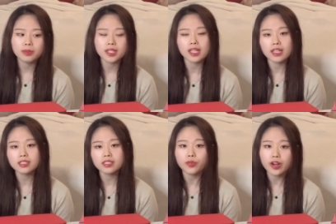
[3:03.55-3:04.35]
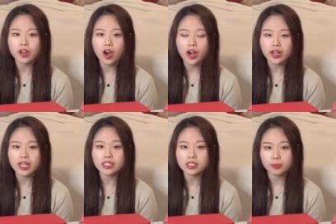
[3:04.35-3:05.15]
the next rare card
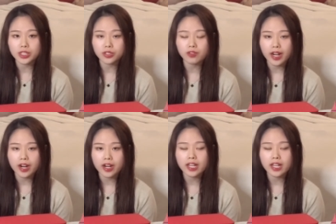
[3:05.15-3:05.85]
is Special Rare.